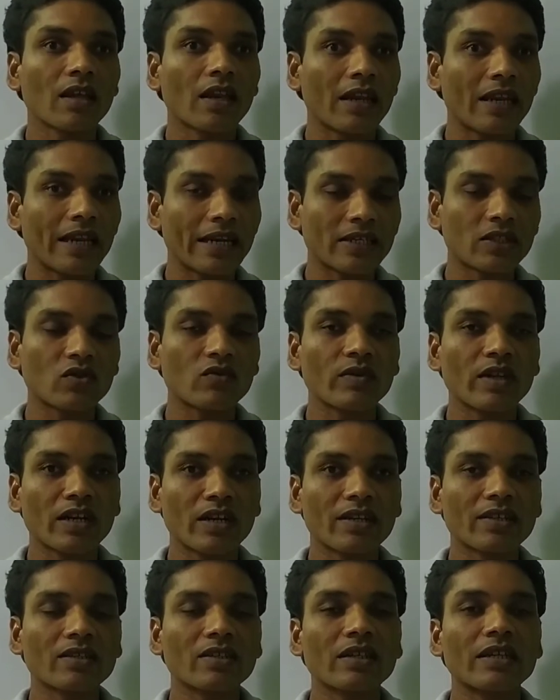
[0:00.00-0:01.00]
let's we
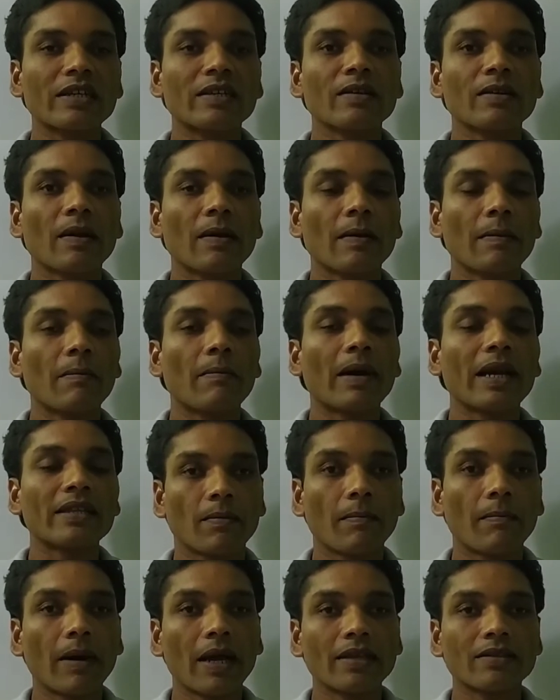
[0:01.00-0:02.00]
understand
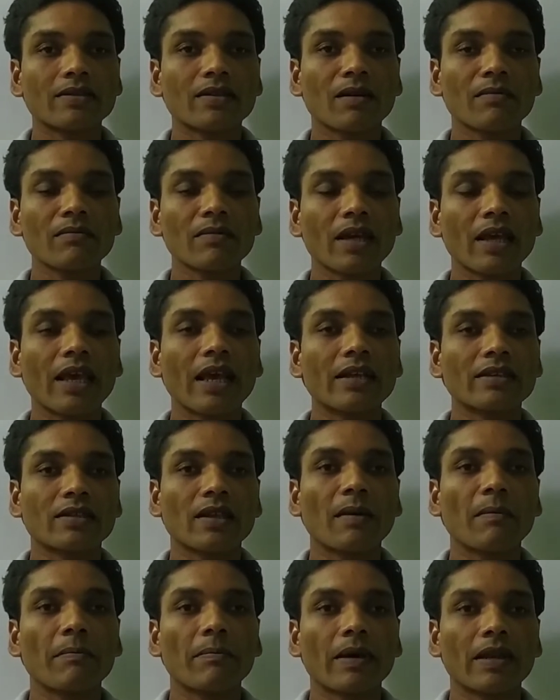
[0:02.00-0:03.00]
by some
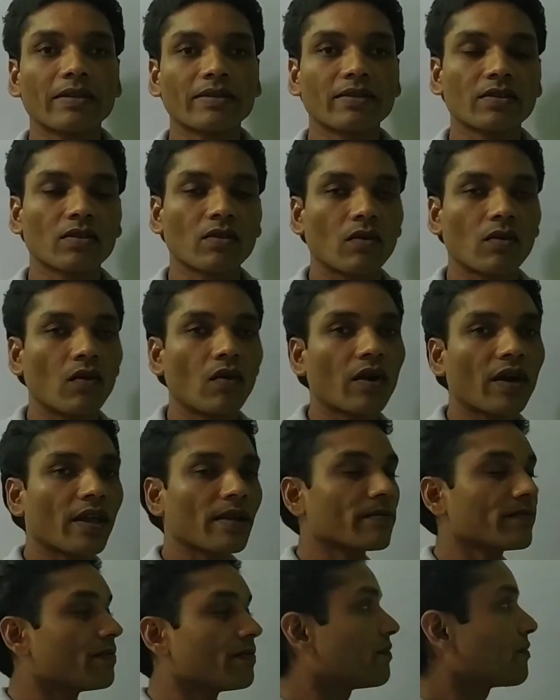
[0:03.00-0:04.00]
examples.
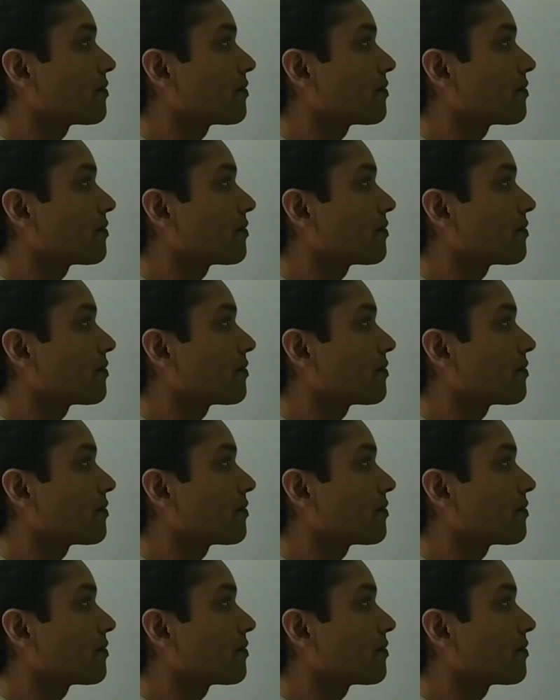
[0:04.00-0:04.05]
Okay.